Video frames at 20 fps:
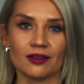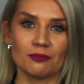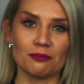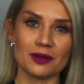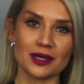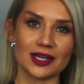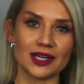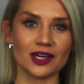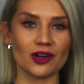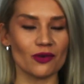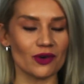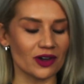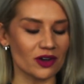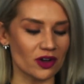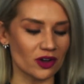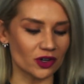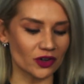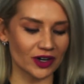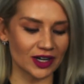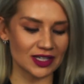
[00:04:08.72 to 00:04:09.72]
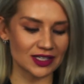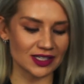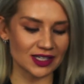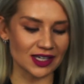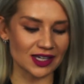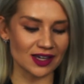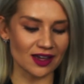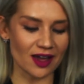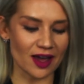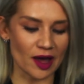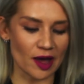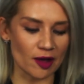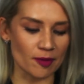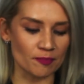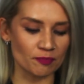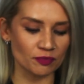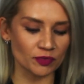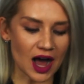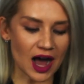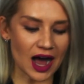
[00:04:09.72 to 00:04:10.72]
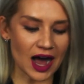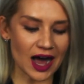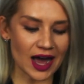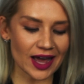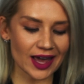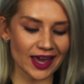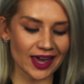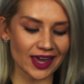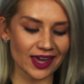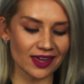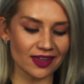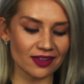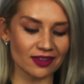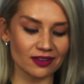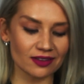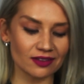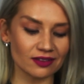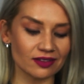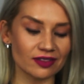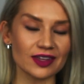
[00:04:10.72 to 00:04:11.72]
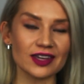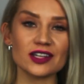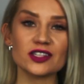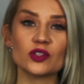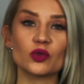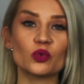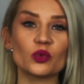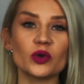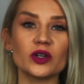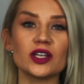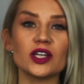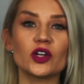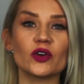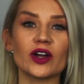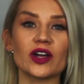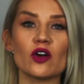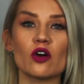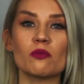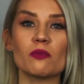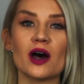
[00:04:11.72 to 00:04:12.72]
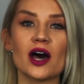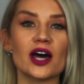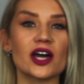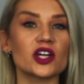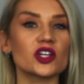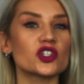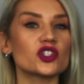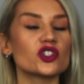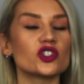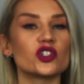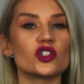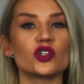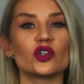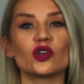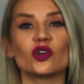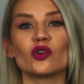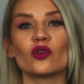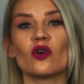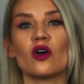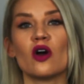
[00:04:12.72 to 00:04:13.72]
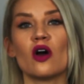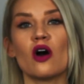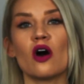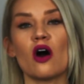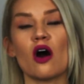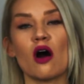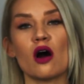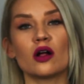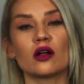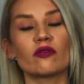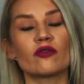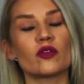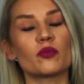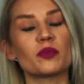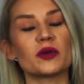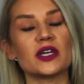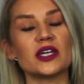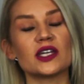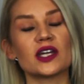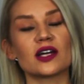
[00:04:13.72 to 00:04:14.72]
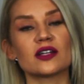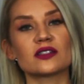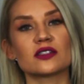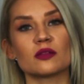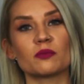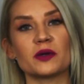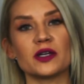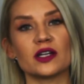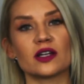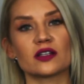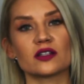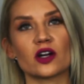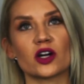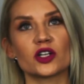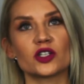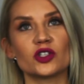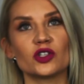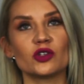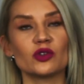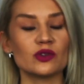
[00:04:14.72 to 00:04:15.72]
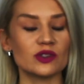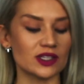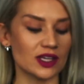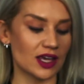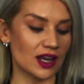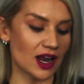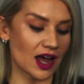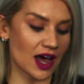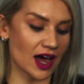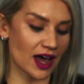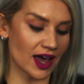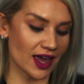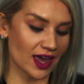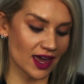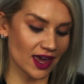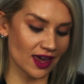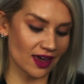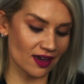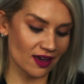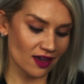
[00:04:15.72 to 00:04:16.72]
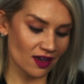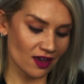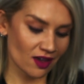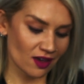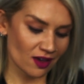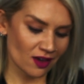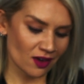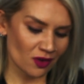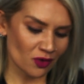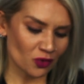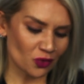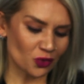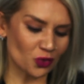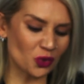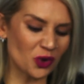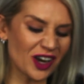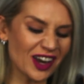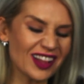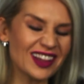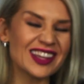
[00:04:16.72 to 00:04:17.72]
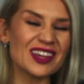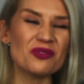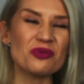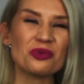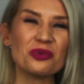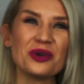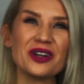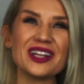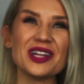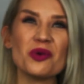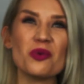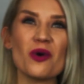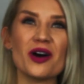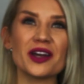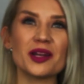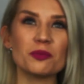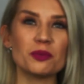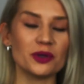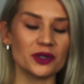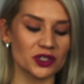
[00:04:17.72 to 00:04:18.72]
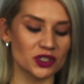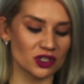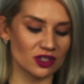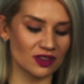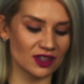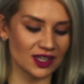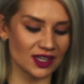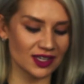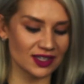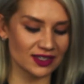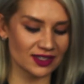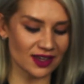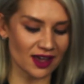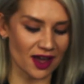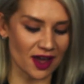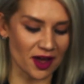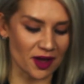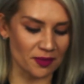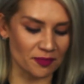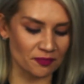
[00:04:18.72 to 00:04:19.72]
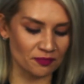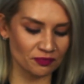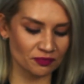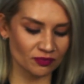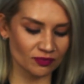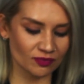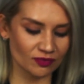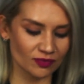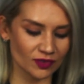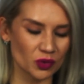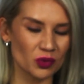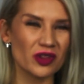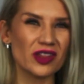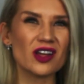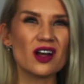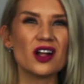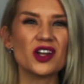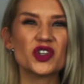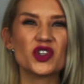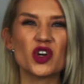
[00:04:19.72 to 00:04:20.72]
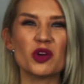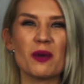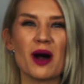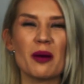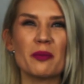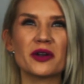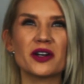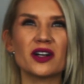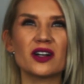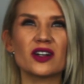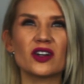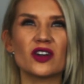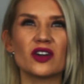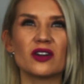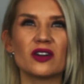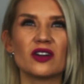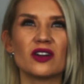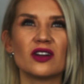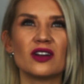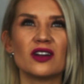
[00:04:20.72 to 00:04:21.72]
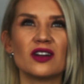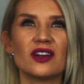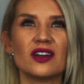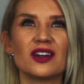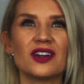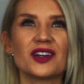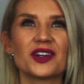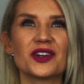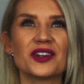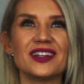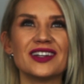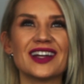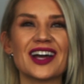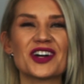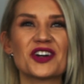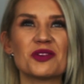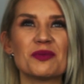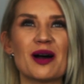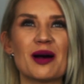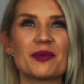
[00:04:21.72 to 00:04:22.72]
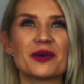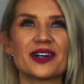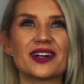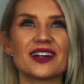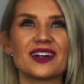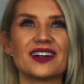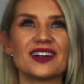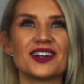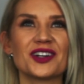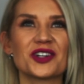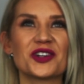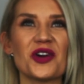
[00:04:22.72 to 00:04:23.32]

Mickey going all crazy. I think it's a really great homage to all of the Peanuts cartoons, and I really want to push these, what are they called? Chronometer? Not chronograph.